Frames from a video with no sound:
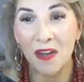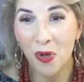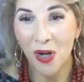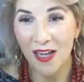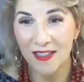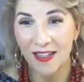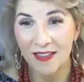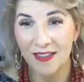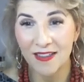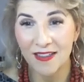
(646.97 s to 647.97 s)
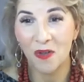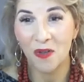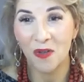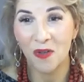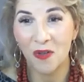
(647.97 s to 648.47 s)
we might find
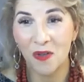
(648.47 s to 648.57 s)
that we